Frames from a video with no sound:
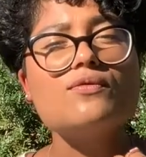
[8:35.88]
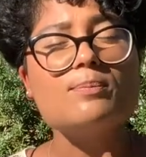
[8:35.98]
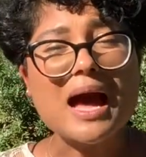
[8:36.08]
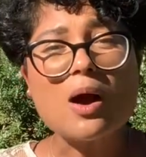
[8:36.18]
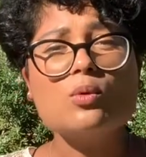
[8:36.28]

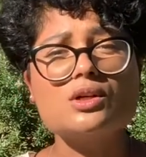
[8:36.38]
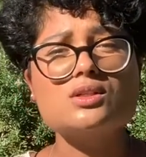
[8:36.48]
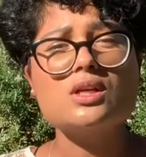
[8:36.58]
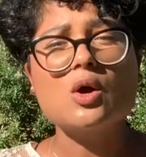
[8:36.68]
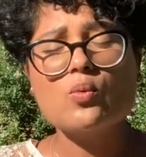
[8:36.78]

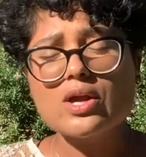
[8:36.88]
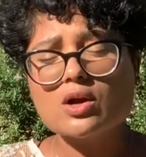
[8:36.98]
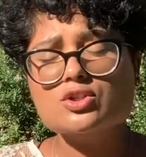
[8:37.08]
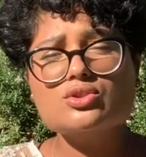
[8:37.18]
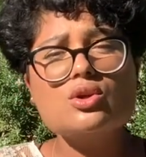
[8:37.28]
powers. We
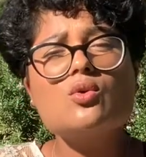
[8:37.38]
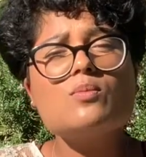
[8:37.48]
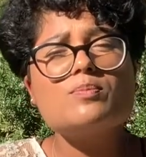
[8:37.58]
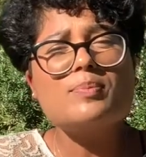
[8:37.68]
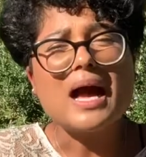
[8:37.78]
are so
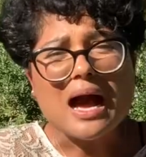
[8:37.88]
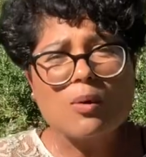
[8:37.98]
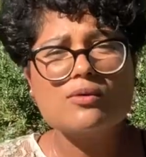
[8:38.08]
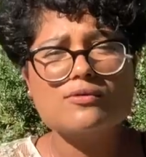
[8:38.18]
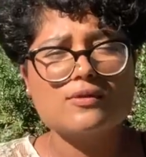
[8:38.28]

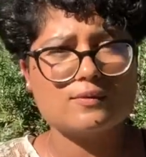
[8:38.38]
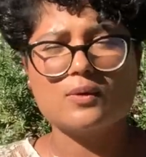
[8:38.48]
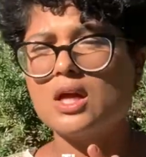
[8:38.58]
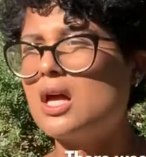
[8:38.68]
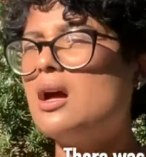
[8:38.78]
powerful.
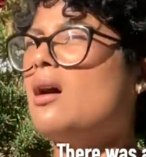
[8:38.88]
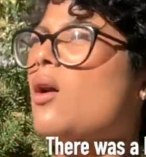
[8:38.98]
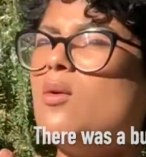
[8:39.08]
Oh,